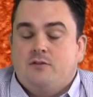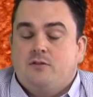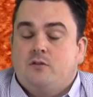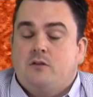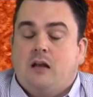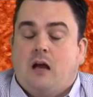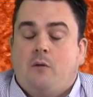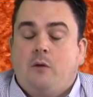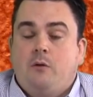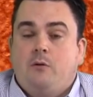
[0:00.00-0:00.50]
So
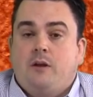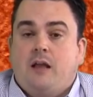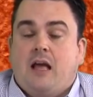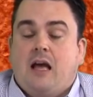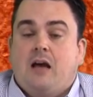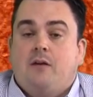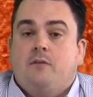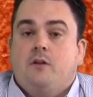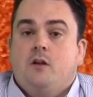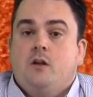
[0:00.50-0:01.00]
now we would
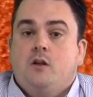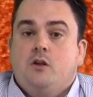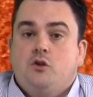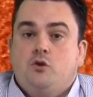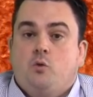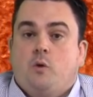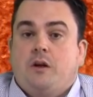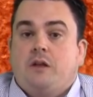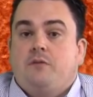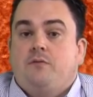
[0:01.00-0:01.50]
have
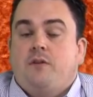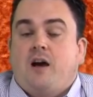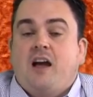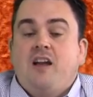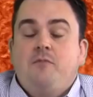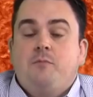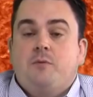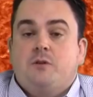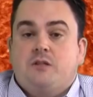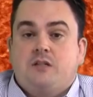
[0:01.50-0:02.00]

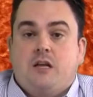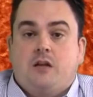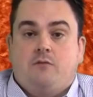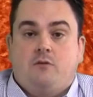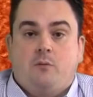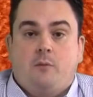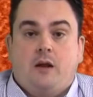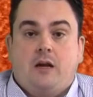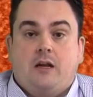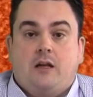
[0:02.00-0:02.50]
25%
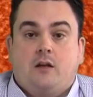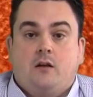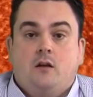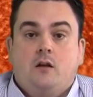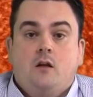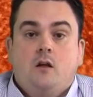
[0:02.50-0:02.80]
remaining.